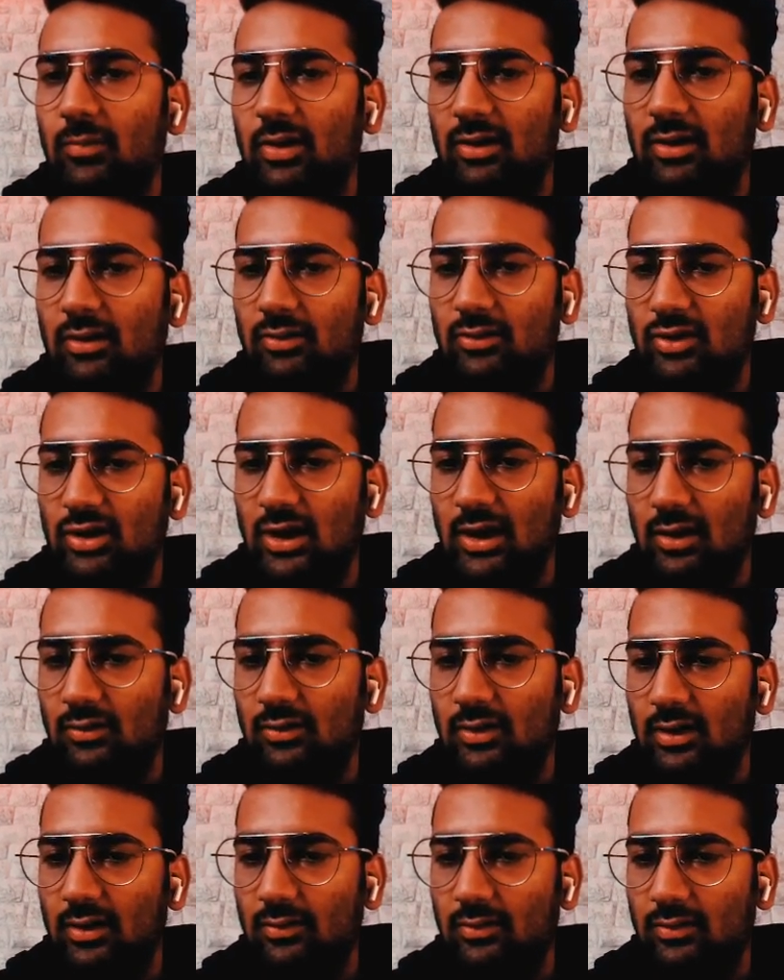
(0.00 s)
just change
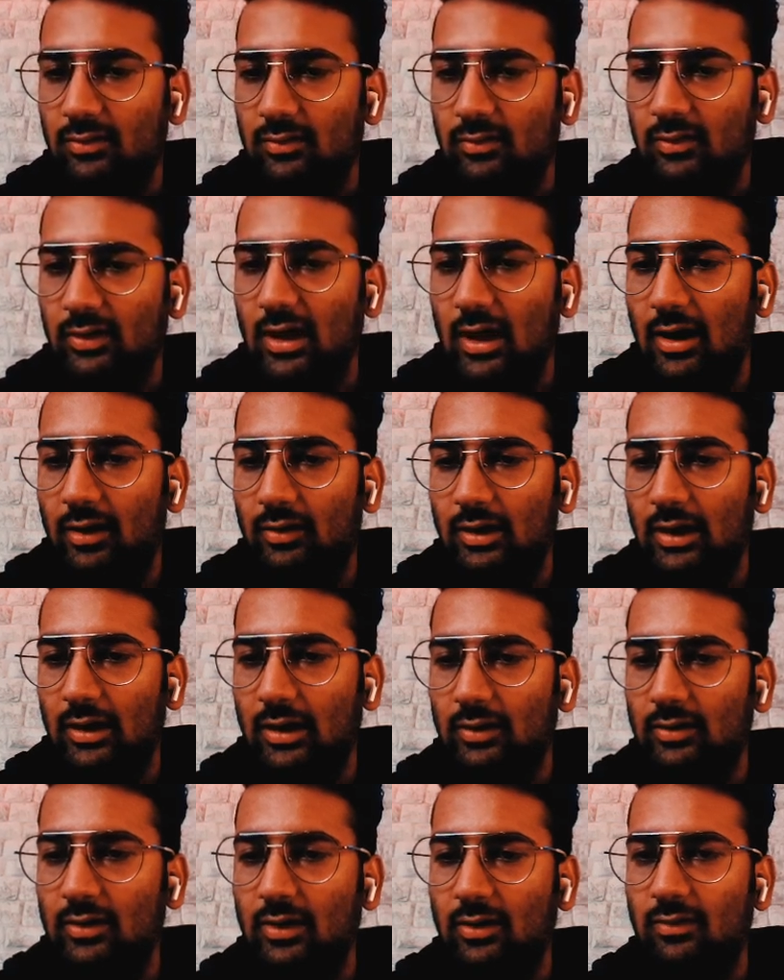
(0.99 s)
this. Yeah,
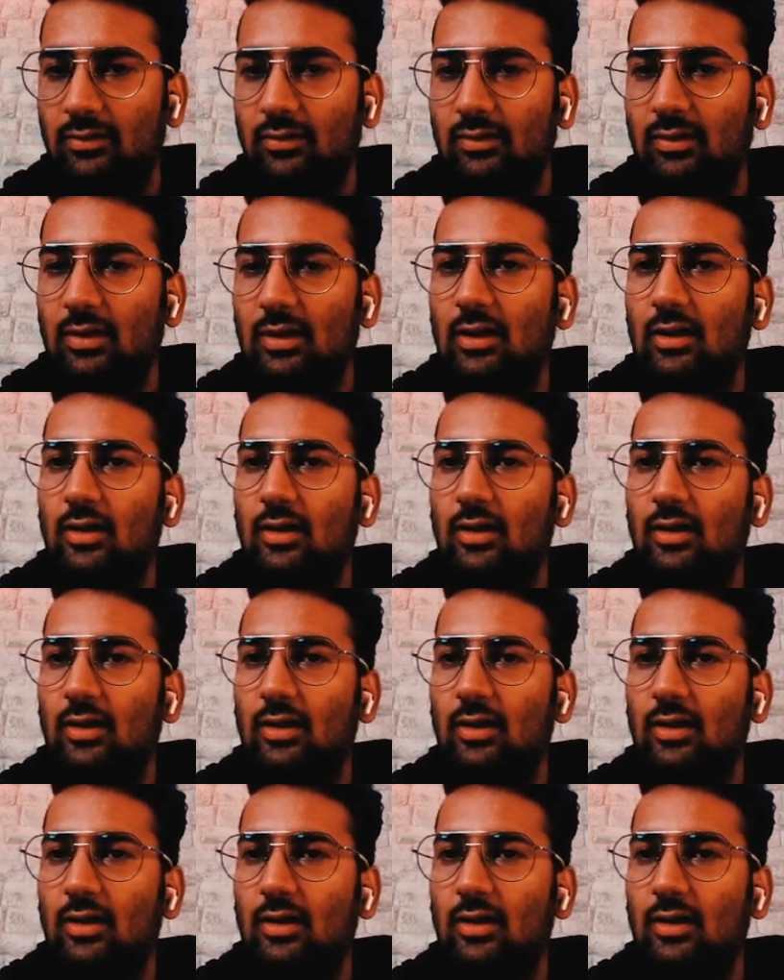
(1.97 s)
tick this.